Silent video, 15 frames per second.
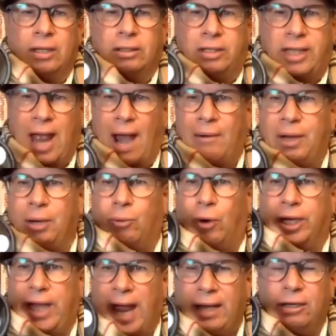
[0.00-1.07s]
Gary, we're
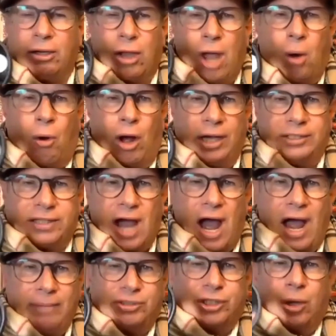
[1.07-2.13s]
getting low on
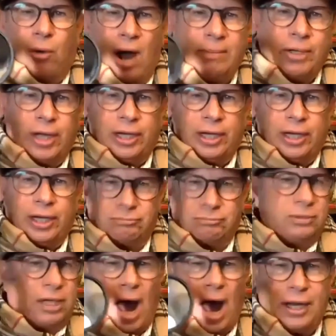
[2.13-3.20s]
time, so I'm going to
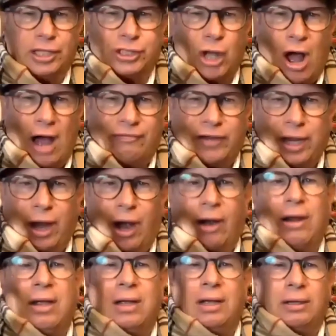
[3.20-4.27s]
cut us off here.
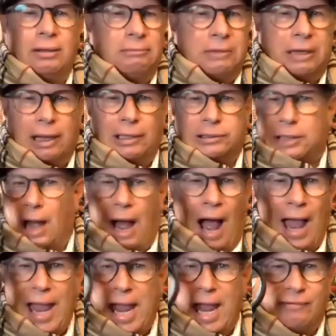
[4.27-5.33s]
because
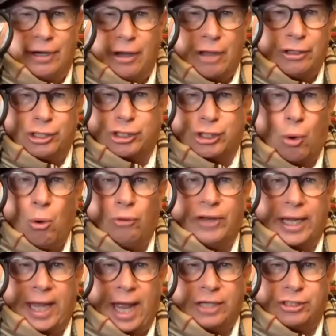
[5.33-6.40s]
I have another school to
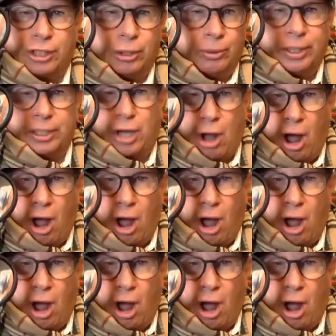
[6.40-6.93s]
get to and